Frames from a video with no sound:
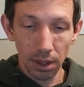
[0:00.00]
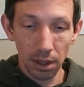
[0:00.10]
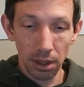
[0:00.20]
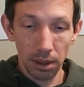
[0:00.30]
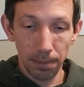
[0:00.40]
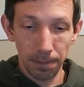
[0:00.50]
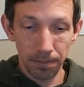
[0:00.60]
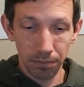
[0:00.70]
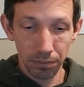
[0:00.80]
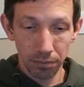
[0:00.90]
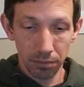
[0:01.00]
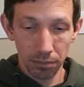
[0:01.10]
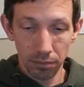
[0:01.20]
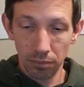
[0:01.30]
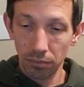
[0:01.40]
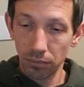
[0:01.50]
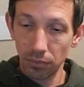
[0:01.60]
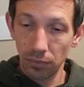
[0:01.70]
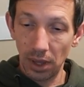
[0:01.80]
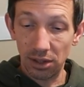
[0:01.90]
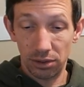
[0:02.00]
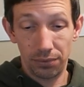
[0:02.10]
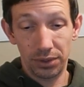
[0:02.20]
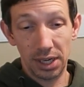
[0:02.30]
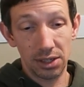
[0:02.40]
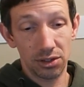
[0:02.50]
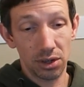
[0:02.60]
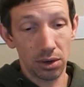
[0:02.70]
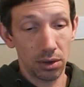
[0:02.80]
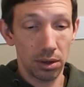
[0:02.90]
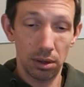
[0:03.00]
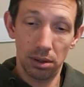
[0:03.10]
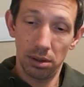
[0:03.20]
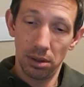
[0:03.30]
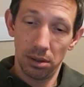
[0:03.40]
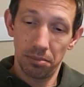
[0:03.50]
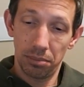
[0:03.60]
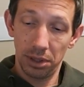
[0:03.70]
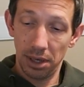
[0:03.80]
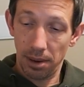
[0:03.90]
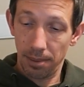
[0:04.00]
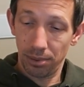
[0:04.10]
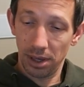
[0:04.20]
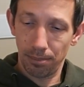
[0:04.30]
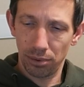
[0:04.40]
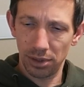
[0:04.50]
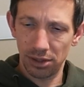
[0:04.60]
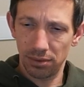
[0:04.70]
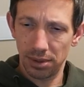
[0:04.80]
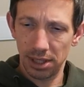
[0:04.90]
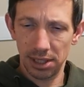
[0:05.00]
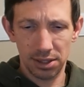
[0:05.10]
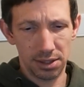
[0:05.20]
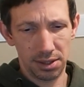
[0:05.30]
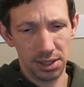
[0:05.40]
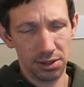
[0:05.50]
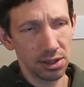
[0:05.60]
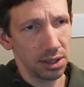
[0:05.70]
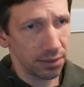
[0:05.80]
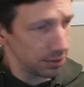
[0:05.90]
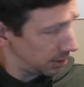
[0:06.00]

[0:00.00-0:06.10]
Um, yeah, so if you guys are pretty, I'm pretty impressed with these, these gloves